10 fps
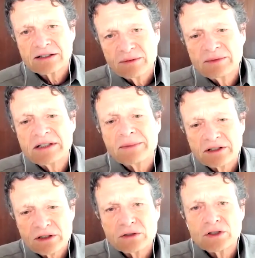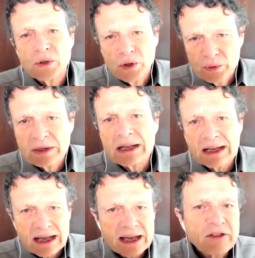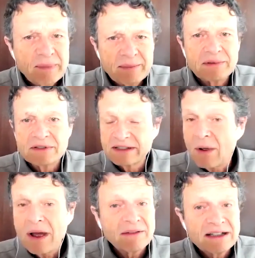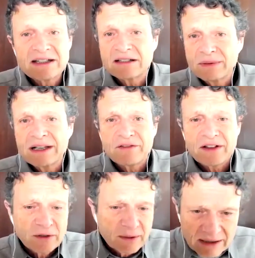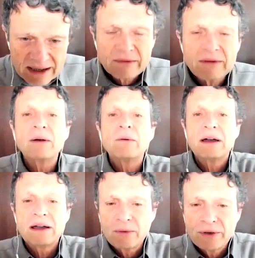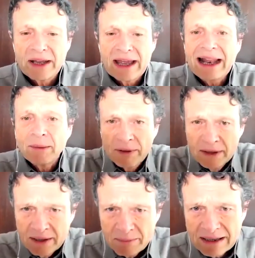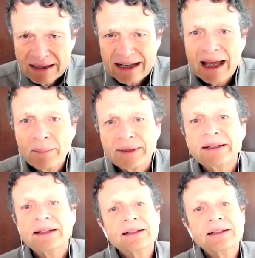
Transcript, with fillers: community matures, you would like other people to say, wow, this is really valuable. I, I, I want to help make it happen.